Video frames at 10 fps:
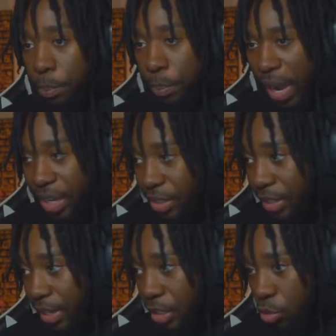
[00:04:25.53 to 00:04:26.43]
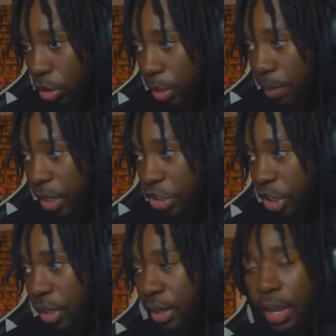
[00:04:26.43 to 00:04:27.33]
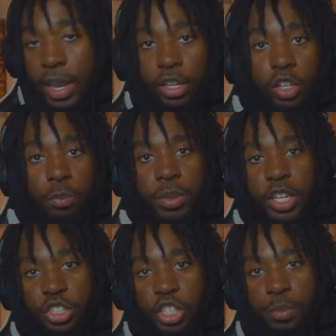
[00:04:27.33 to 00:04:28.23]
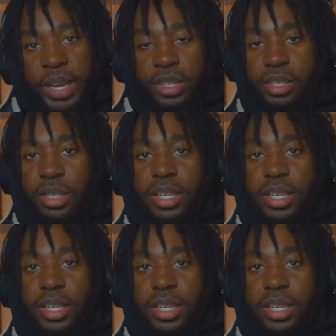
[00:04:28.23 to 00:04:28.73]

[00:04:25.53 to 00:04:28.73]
Pass is getting swung to PG. And look at PG's base.